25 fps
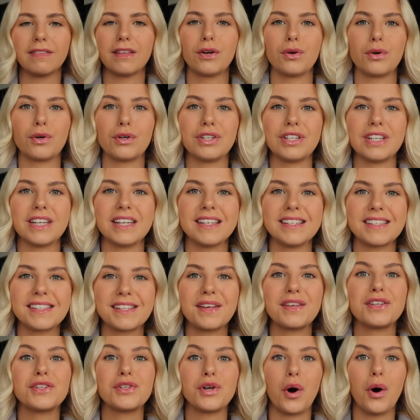not hoodies,
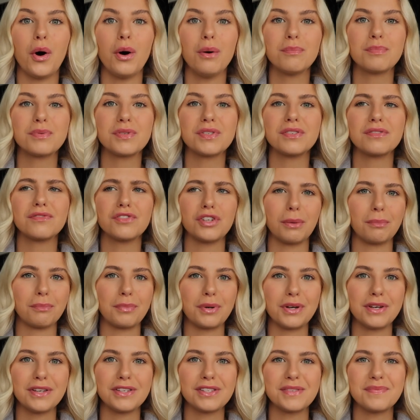tops,
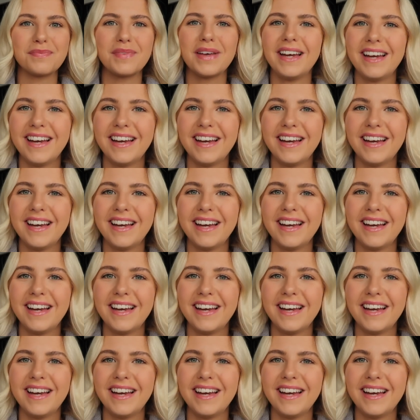jumpers.